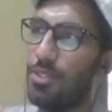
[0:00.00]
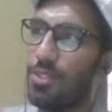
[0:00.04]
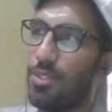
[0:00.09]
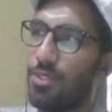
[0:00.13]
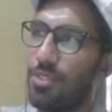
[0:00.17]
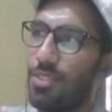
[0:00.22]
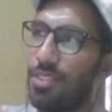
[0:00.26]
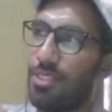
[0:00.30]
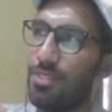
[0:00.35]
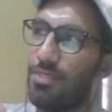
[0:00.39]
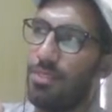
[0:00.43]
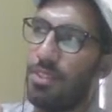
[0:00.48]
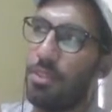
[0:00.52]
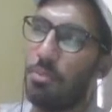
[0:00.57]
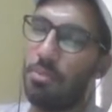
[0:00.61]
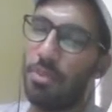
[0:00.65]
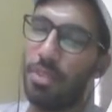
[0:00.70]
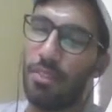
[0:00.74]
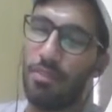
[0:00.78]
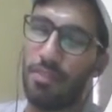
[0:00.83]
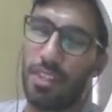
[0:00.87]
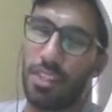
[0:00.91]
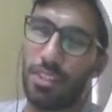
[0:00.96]
So this will
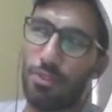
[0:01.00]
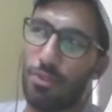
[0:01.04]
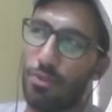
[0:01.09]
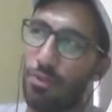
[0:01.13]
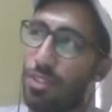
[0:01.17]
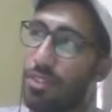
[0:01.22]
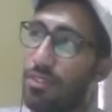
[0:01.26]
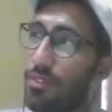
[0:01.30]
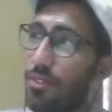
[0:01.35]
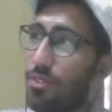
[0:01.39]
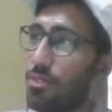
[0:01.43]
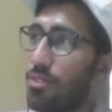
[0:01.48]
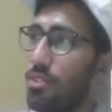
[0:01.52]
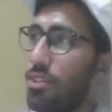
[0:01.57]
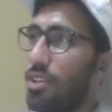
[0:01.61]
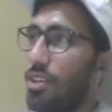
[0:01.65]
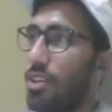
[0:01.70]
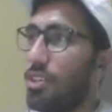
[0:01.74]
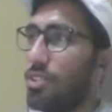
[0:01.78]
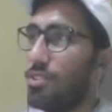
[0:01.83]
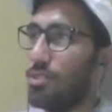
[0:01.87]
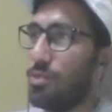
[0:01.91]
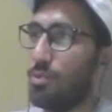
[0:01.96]
be the week 2 review.
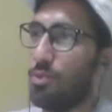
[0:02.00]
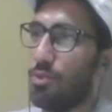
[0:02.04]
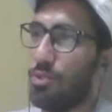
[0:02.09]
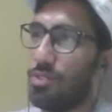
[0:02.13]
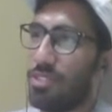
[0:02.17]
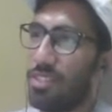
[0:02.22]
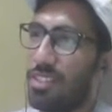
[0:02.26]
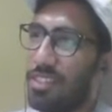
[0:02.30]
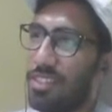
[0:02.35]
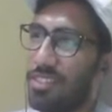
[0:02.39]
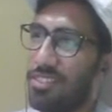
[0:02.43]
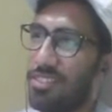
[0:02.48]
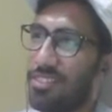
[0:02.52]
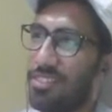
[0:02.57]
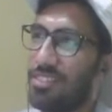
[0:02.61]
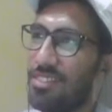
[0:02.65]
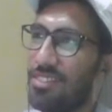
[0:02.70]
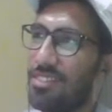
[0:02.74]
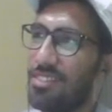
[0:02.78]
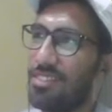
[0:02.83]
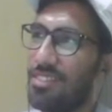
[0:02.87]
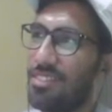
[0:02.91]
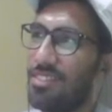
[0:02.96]
So mostly
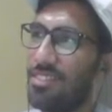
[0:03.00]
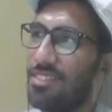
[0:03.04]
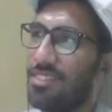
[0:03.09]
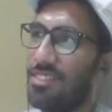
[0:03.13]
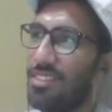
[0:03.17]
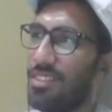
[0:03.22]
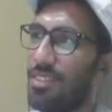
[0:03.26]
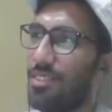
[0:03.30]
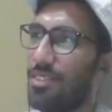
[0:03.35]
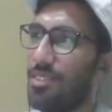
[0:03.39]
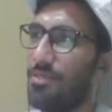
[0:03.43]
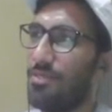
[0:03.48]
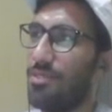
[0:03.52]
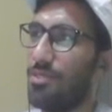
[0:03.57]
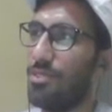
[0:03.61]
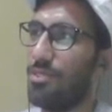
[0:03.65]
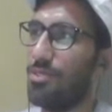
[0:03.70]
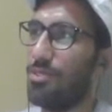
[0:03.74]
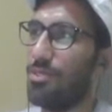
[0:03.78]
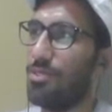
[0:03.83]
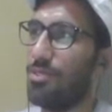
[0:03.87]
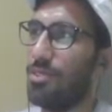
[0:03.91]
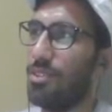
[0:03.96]
this is the
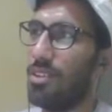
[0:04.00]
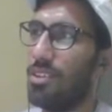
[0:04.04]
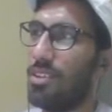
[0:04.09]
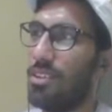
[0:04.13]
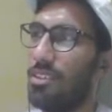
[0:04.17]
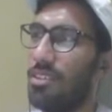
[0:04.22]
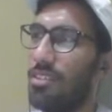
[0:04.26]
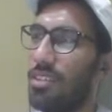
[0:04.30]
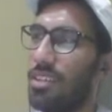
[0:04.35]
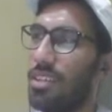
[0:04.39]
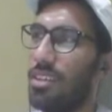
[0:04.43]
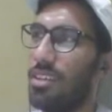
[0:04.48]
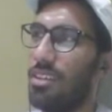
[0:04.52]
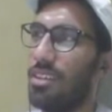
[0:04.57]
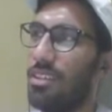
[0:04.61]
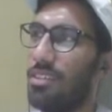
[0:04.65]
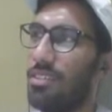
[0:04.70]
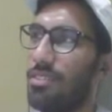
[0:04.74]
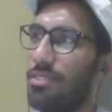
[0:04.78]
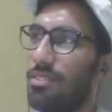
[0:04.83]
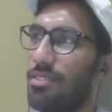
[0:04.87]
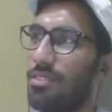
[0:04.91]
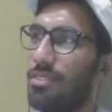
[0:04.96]
review
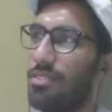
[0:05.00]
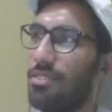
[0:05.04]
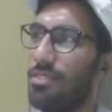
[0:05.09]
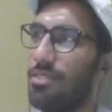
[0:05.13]
regarding